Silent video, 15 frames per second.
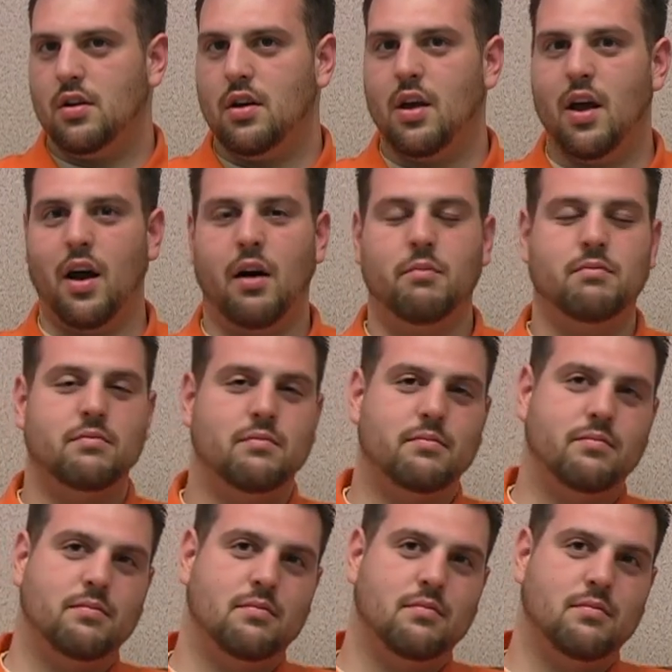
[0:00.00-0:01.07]
Yeah.
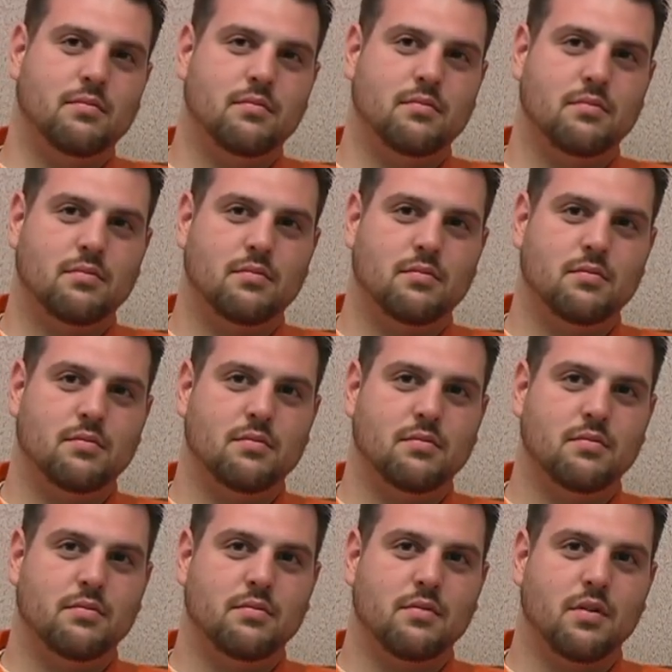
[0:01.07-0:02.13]
Why, why are you here?